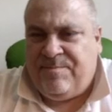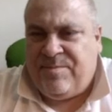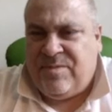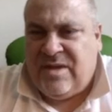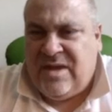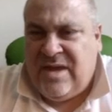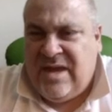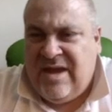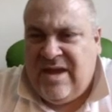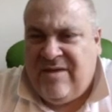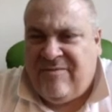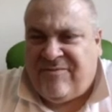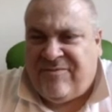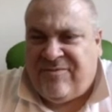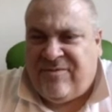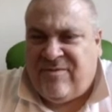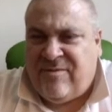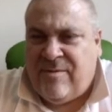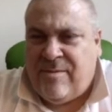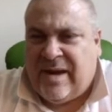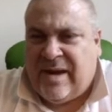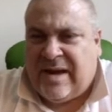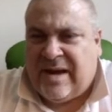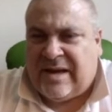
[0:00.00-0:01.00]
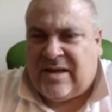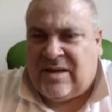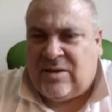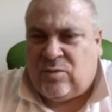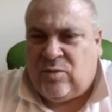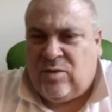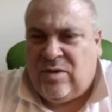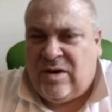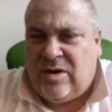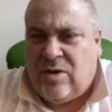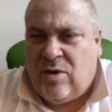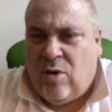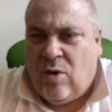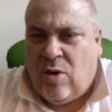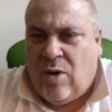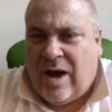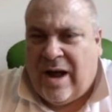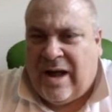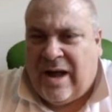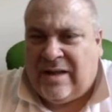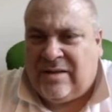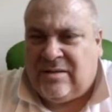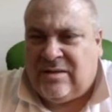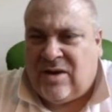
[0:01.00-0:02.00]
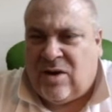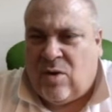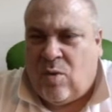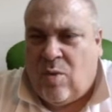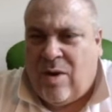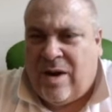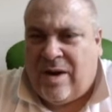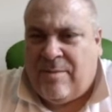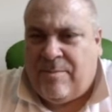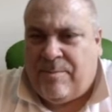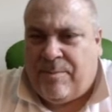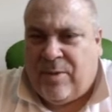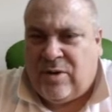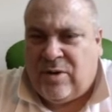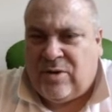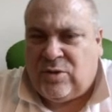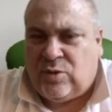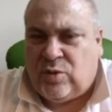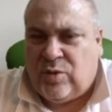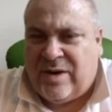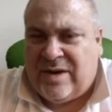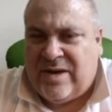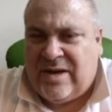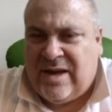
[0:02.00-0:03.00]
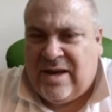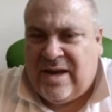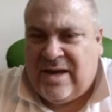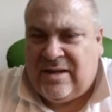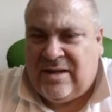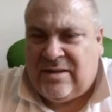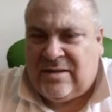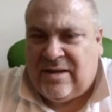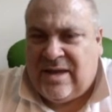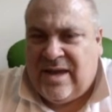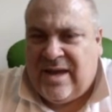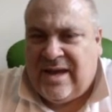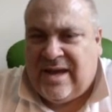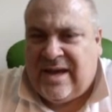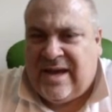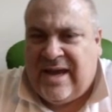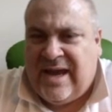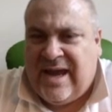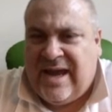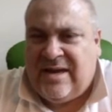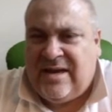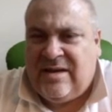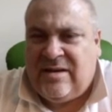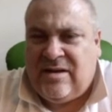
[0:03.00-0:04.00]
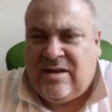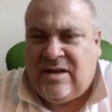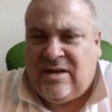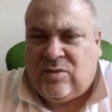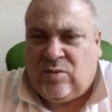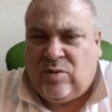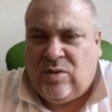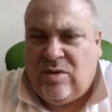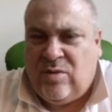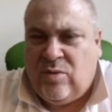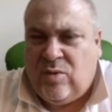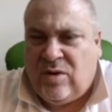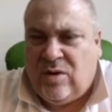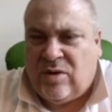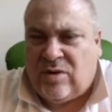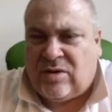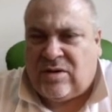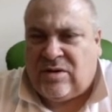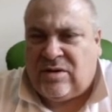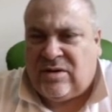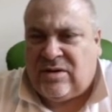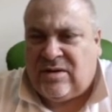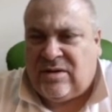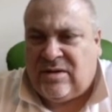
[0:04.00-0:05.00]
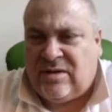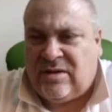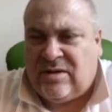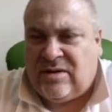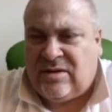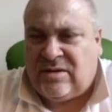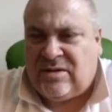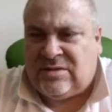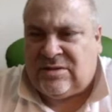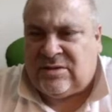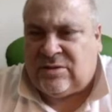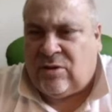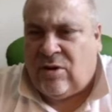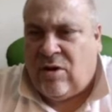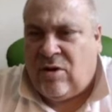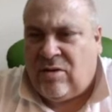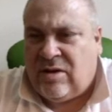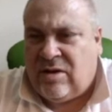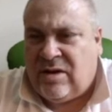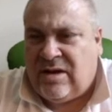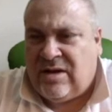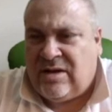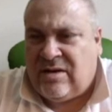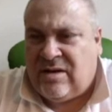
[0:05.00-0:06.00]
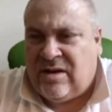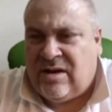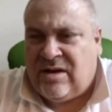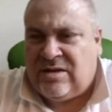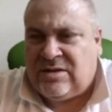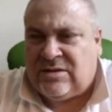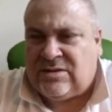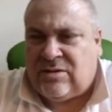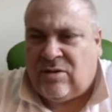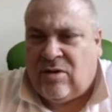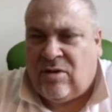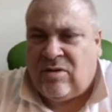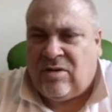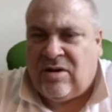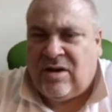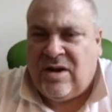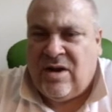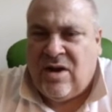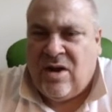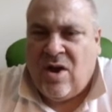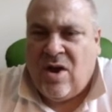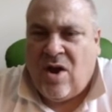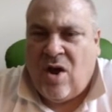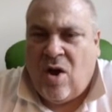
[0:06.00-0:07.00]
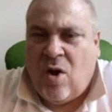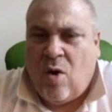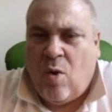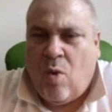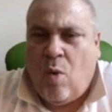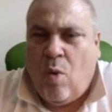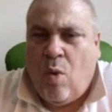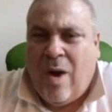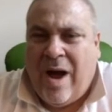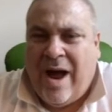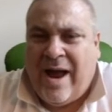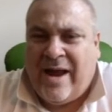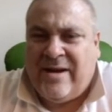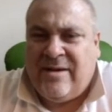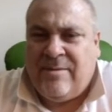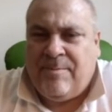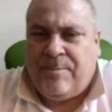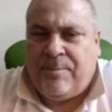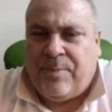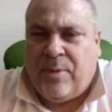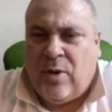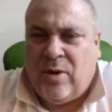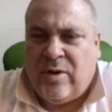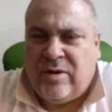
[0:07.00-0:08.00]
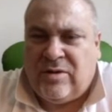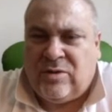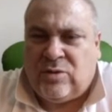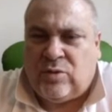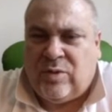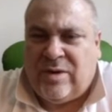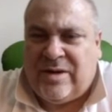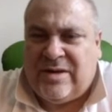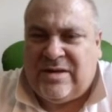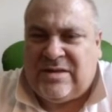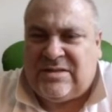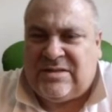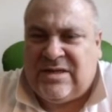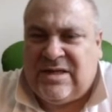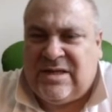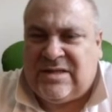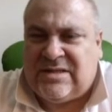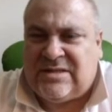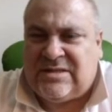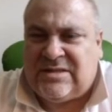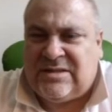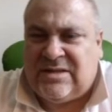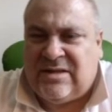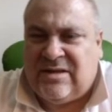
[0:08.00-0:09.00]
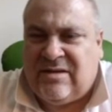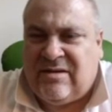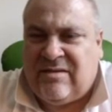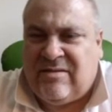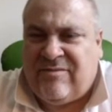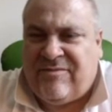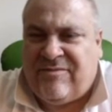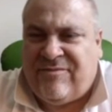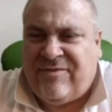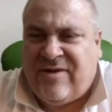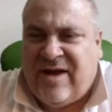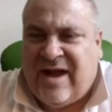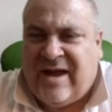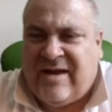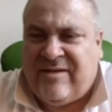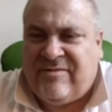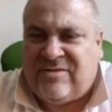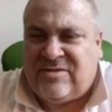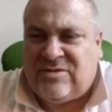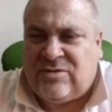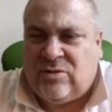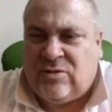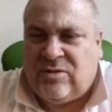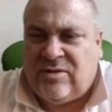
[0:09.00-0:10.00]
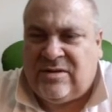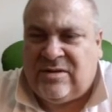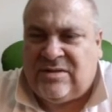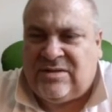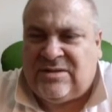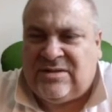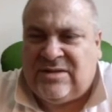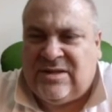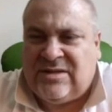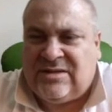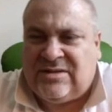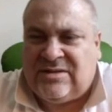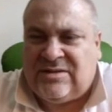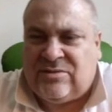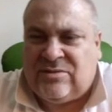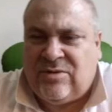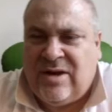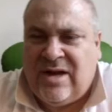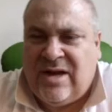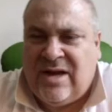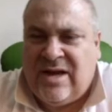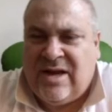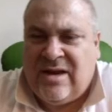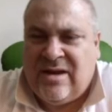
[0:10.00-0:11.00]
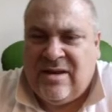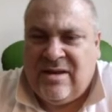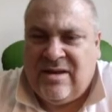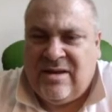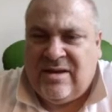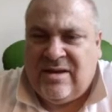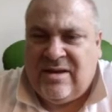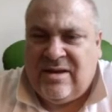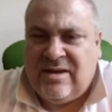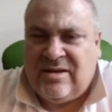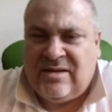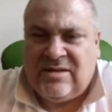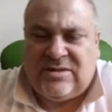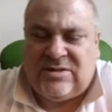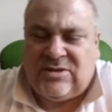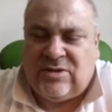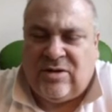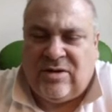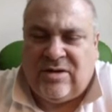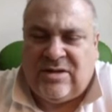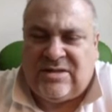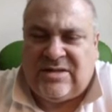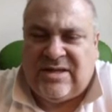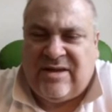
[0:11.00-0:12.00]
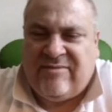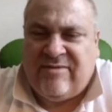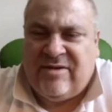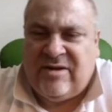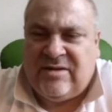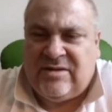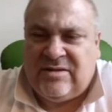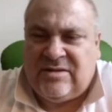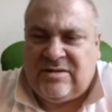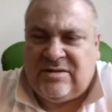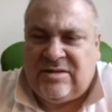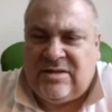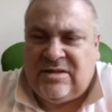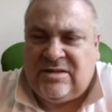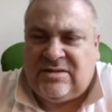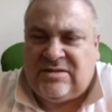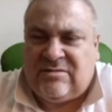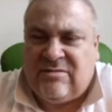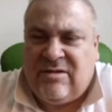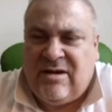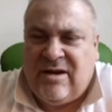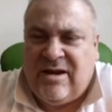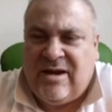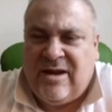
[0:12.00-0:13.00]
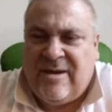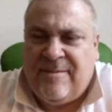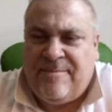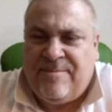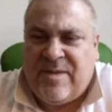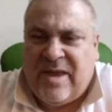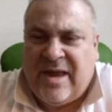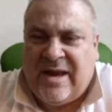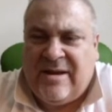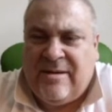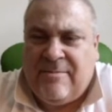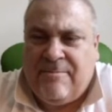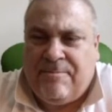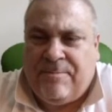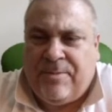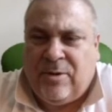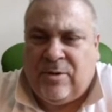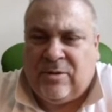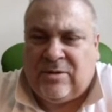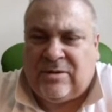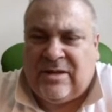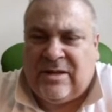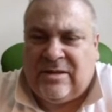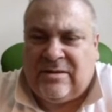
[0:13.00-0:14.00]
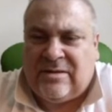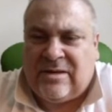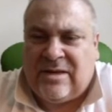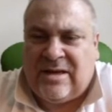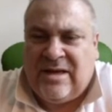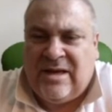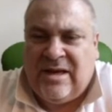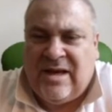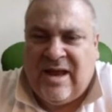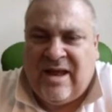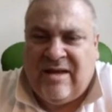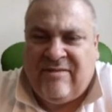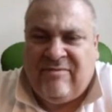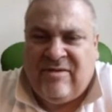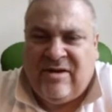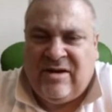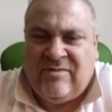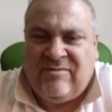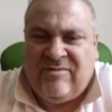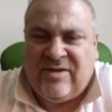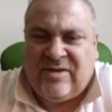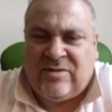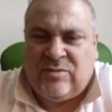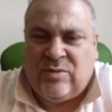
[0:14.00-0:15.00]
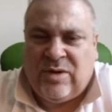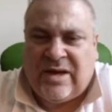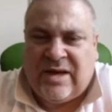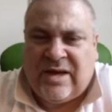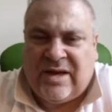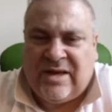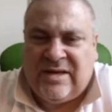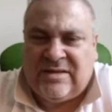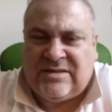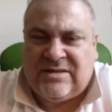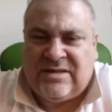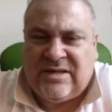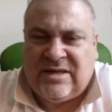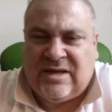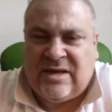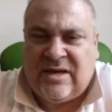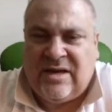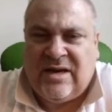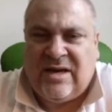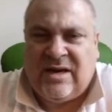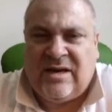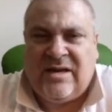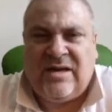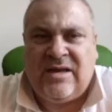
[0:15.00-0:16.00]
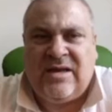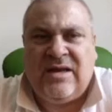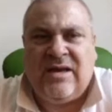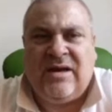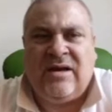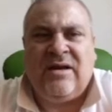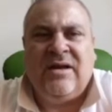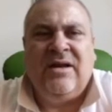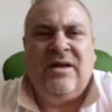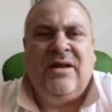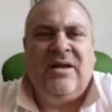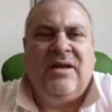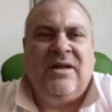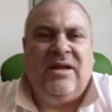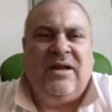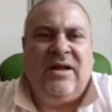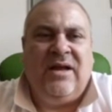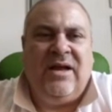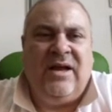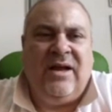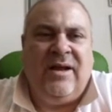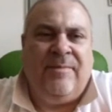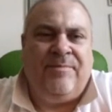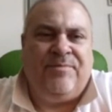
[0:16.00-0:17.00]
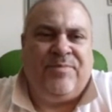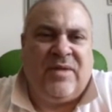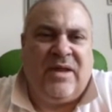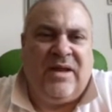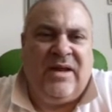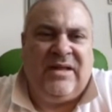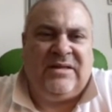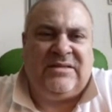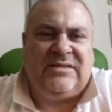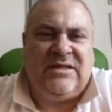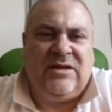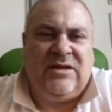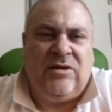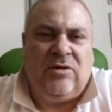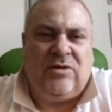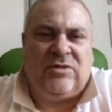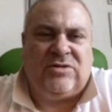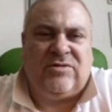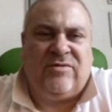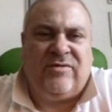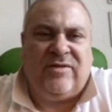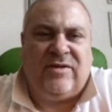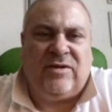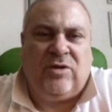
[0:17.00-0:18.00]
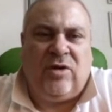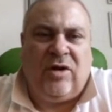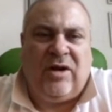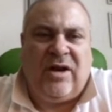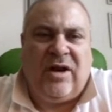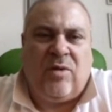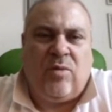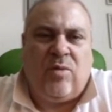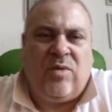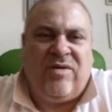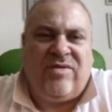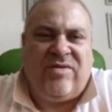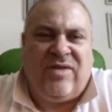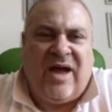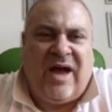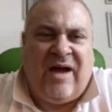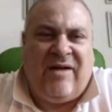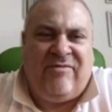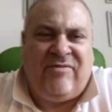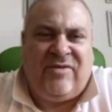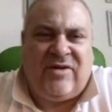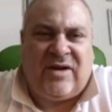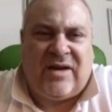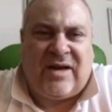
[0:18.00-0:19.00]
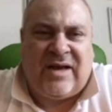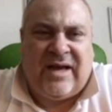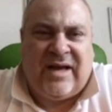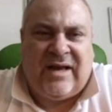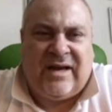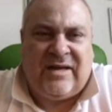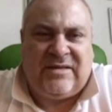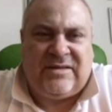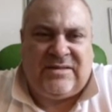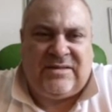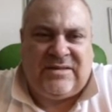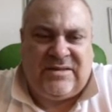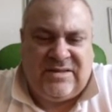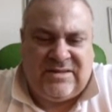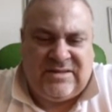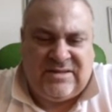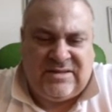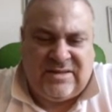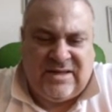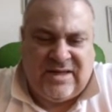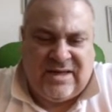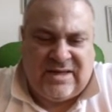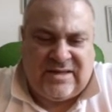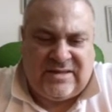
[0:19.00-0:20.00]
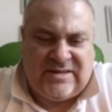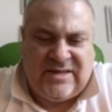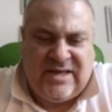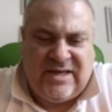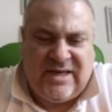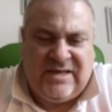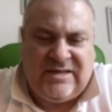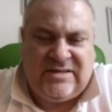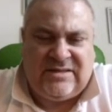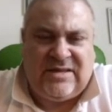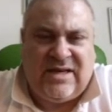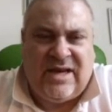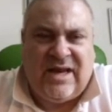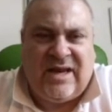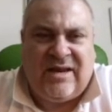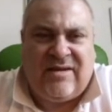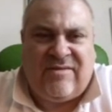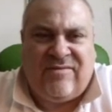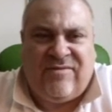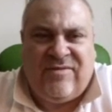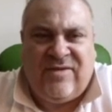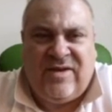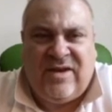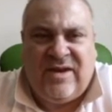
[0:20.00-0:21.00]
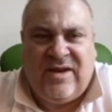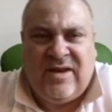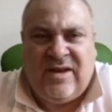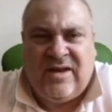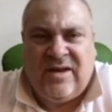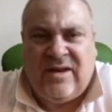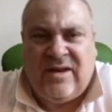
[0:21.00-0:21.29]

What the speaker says: If the market will go under 1.28, again it will work strongly, really strongly, 1.265. So it's really 7. It's really an important key level that we can see clearly here. Let's see also the dollar with other currencies exchange, like the